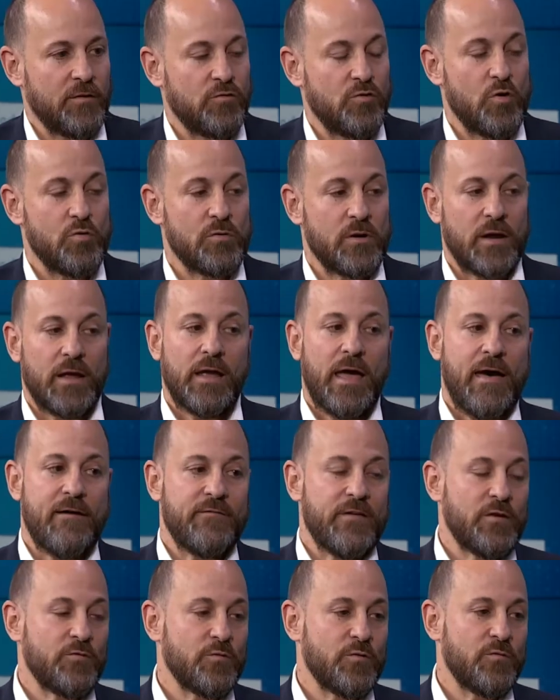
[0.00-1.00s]
don't have
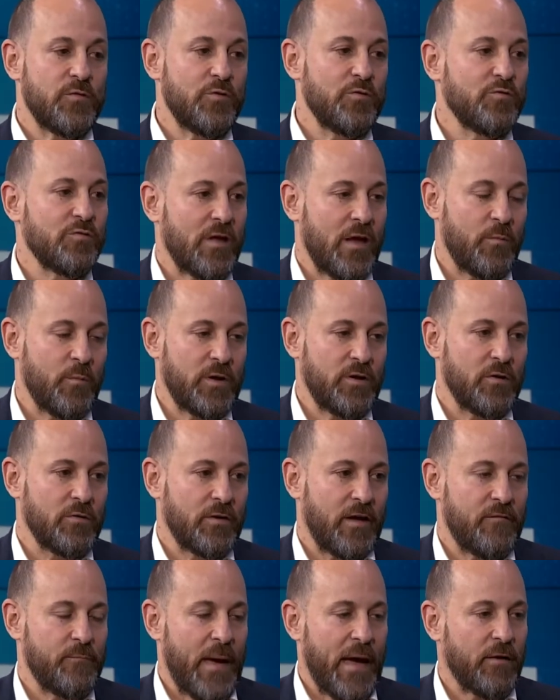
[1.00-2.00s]
interviews and we don't
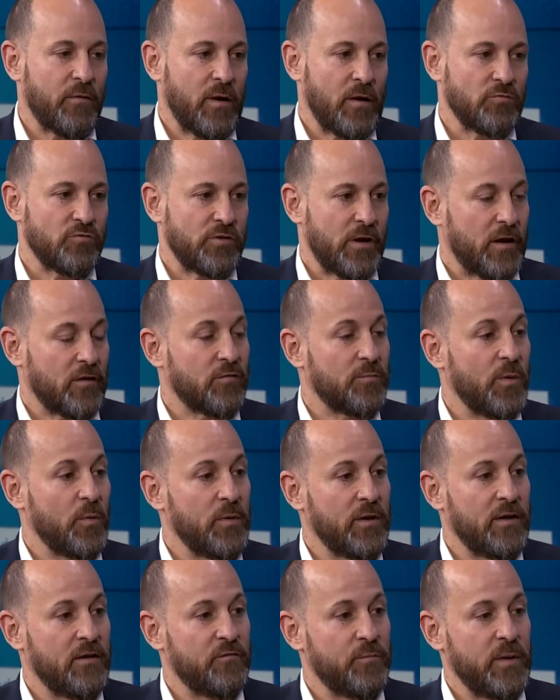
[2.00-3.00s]
have background checks, but we
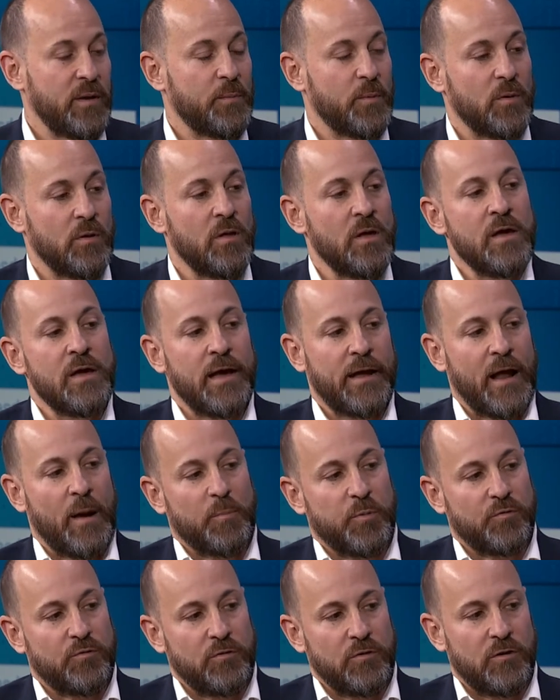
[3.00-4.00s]
give people an
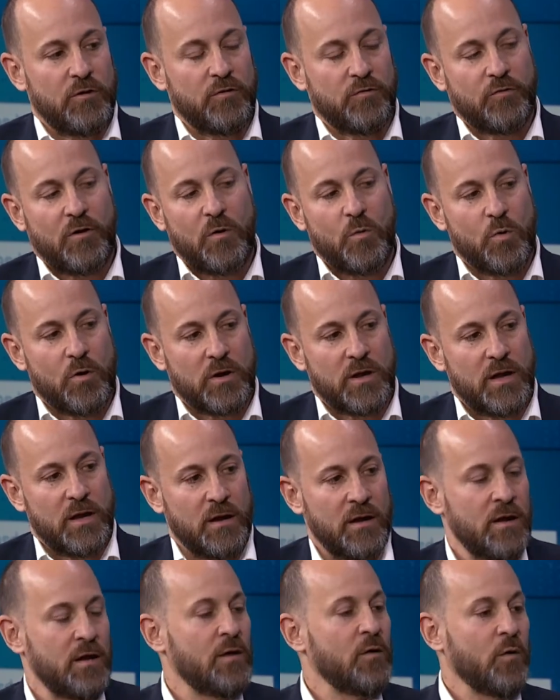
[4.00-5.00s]
opportunity to start working
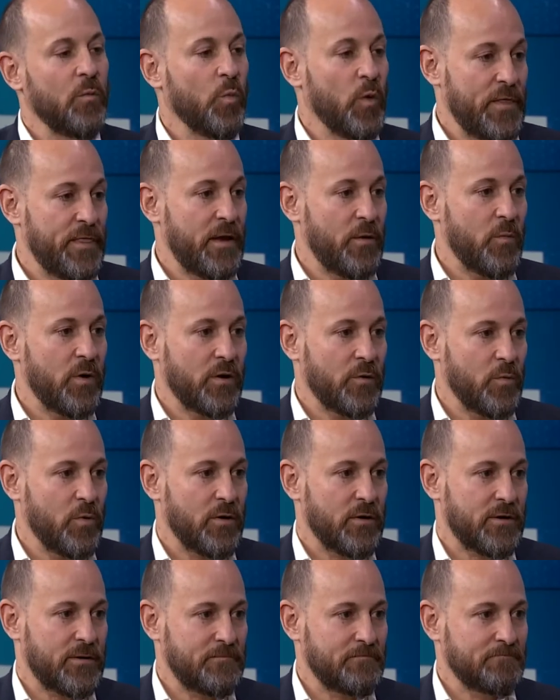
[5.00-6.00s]
when they want to
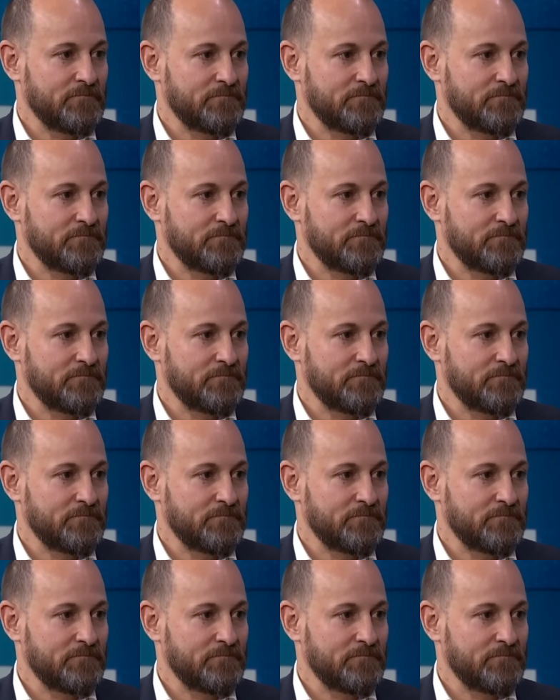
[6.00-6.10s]
work.